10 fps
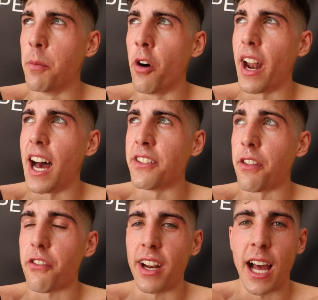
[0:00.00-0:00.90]
super high. You're
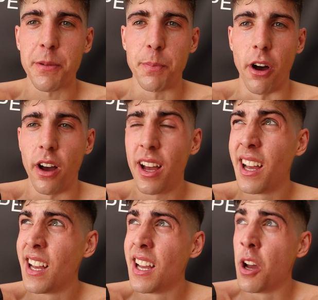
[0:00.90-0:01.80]
going to feel
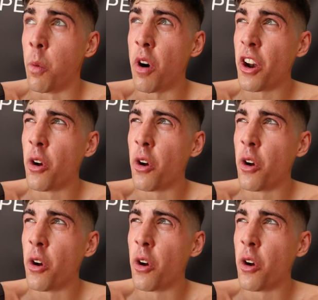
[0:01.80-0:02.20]
anxious